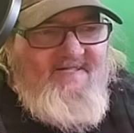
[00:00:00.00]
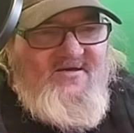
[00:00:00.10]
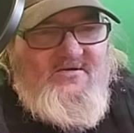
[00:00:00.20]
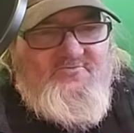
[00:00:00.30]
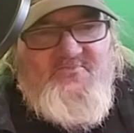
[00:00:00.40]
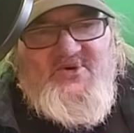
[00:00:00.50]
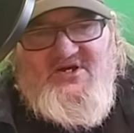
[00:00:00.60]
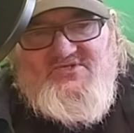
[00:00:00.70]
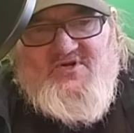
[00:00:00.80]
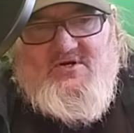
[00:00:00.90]
Uh,
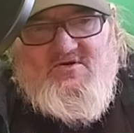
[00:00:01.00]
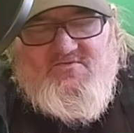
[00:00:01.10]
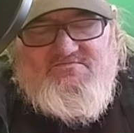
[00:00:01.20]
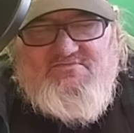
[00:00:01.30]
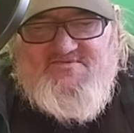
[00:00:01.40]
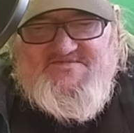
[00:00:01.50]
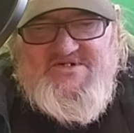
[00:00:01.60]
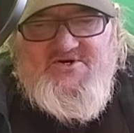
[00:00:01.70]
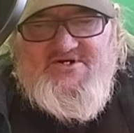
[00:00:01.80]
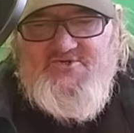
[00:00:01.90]
Bics are
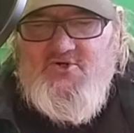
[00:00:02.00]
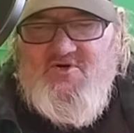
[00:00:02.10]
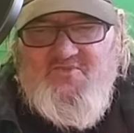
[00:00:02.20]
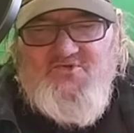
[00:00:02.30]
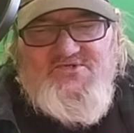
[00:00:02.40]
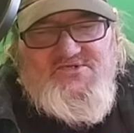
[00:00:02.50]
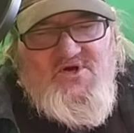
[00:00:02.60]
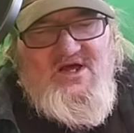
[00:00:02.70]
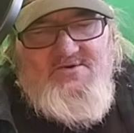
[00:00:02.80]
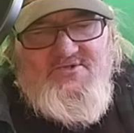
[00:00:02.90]
very durable, so
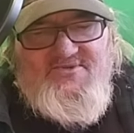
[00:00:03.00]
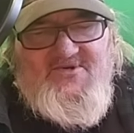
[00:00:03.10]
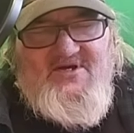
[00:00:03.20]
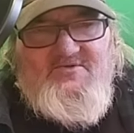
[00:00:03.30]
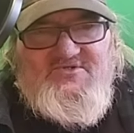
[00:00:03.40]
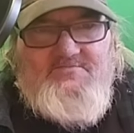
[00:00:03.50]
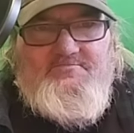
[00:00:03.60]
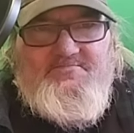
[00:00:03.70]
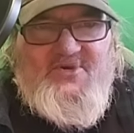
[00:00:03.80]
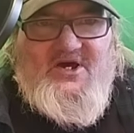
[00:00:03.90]
I would think
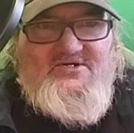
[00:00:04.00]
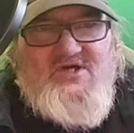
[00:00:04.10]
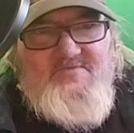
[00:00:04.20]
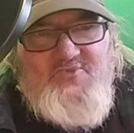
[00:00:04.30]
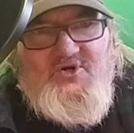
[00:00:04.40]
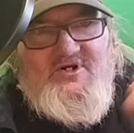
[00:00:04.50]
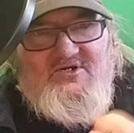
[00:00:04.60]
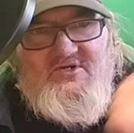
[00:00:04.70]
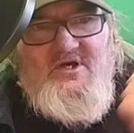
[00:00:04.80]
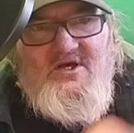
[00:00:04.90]
Bics. I
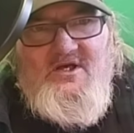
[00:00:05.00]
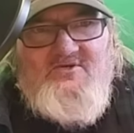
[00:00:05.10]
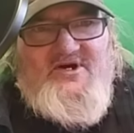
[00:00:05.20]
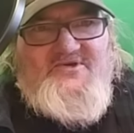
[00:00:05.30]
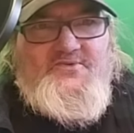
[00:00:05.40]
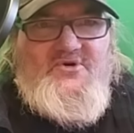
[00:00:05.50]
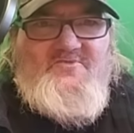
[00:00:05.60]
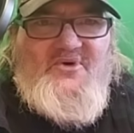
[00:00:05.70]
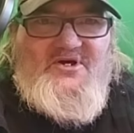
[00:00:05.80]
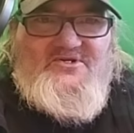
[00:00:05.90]
put like three
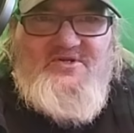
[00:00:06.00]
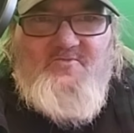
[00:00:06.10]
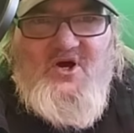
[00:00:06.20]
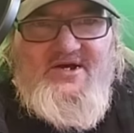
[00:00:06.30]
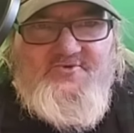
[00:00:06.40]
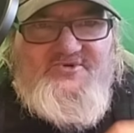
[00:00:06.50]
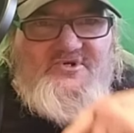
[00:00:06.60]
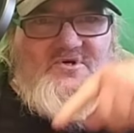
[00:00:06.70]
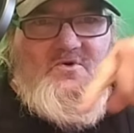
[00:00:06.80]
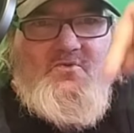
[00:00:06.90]
Bics in mine, you
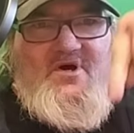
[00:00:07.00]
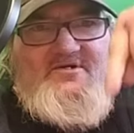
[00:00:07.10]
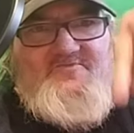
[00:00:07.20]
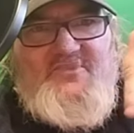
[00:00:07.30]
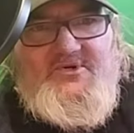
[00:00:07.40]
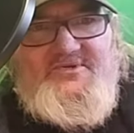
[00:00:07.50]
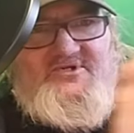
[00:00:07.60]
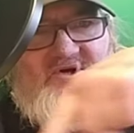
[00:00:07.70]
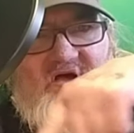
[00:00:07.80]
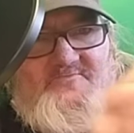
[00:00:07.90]
know, right up there at the
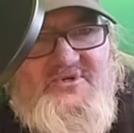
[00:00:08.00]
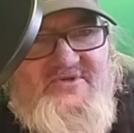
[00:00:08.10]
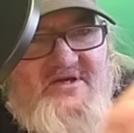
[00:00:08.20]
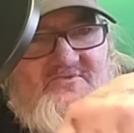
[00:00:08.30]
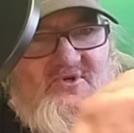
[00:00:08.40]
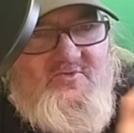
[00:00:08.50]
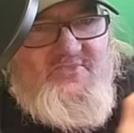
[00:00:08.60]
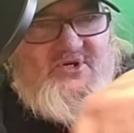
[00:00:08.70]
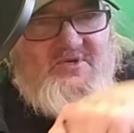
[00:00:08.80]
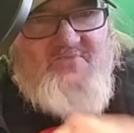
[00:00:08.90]
top in that little
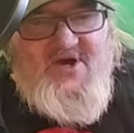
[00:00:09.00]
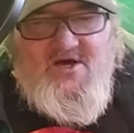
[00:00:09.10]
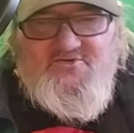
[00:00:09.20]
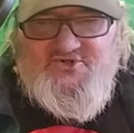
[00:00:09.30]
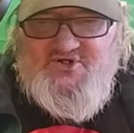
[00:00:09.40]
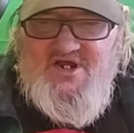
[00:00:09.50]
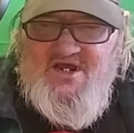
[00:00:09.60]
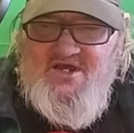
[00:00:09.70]
bitty pouch.